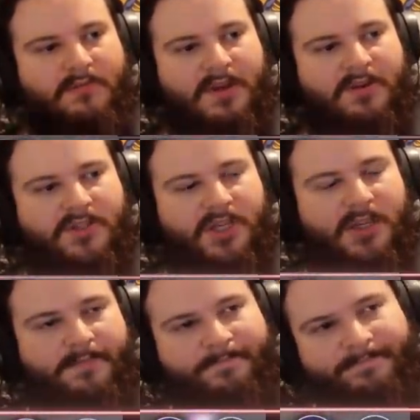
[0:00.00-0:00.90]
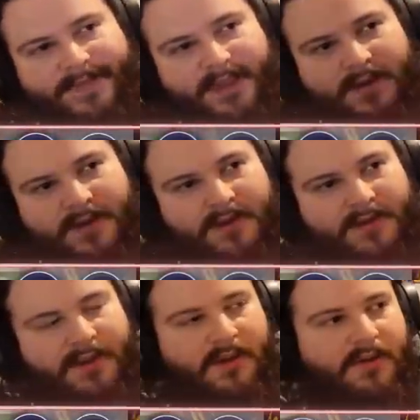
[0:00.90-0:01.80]
Mirror Jade.
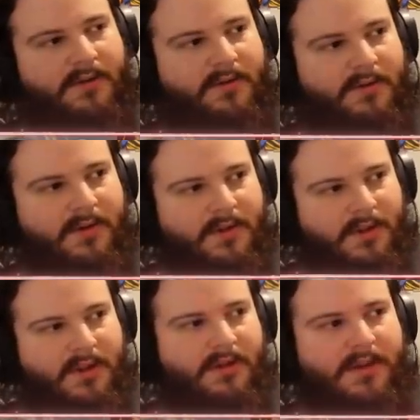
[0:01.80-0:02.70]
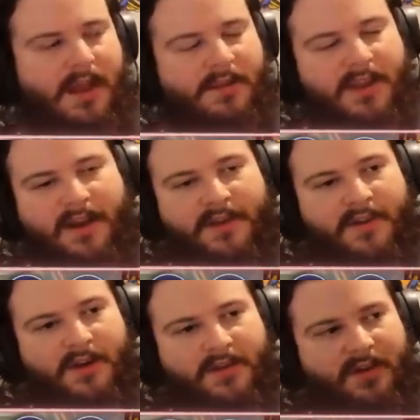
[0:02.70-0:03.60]
So, not a
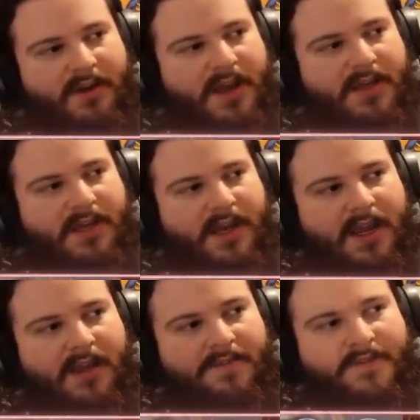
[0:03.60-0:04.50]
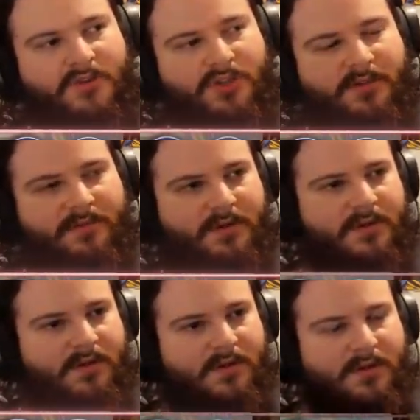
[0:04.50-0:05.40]
dark, sorry, I need a fusion.
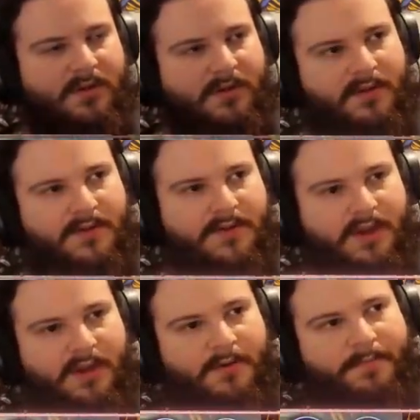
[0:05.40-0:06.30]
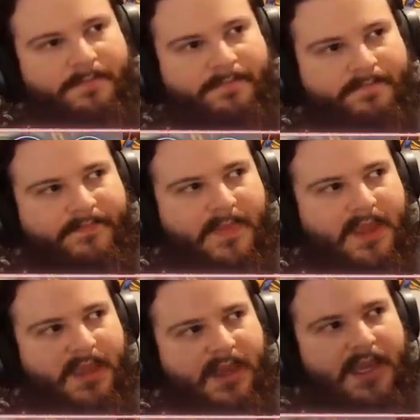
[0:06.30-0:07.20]
So
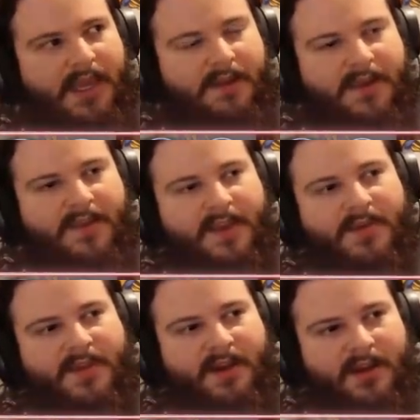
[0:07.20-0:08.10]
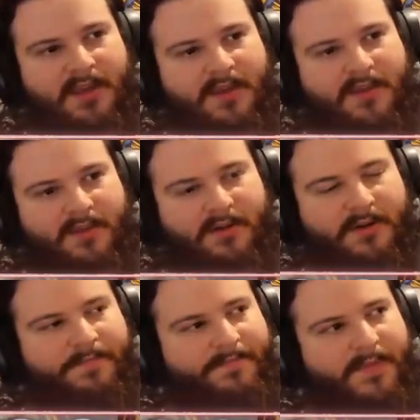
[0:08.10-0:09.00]
here he summons Conquistador.